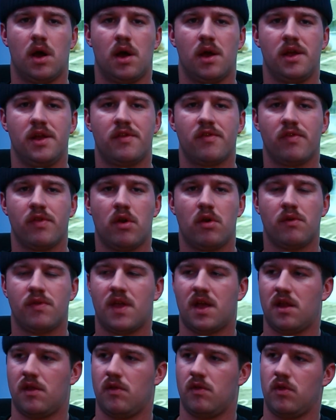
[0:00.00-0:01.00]
it's known
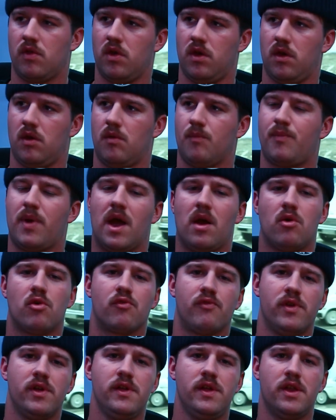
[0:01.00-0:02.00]
that the power
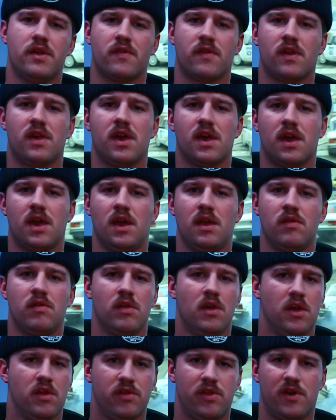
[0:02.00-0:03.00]
really doesn't kick
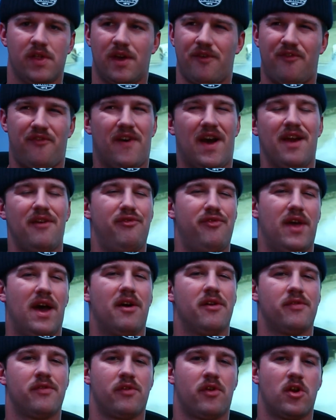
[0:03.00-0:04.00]
in till that
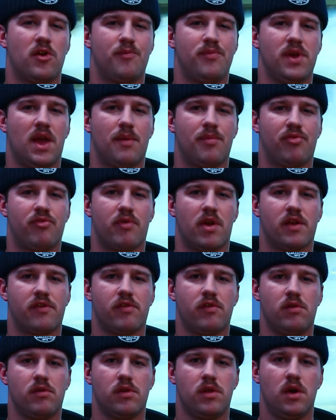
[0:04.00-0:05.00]
5,000 RPM
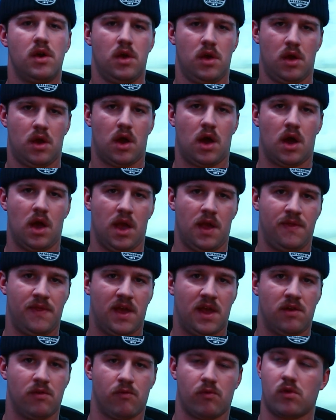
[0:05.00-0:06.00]
threshold, and
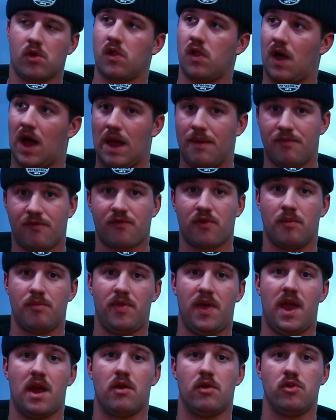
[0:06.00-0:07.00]
then it climbs from
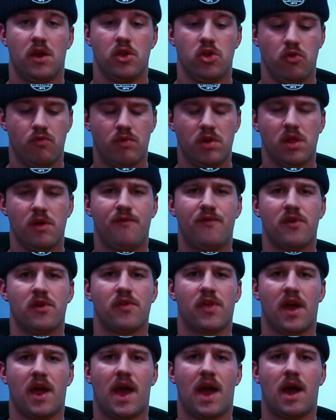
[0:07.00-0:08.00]
there. And you really feel
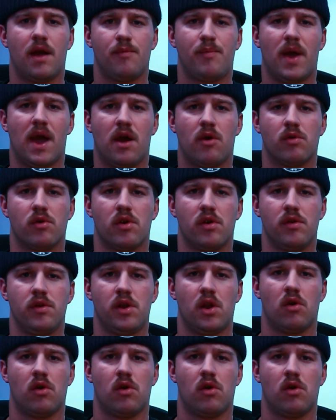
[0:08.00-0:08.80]
that power,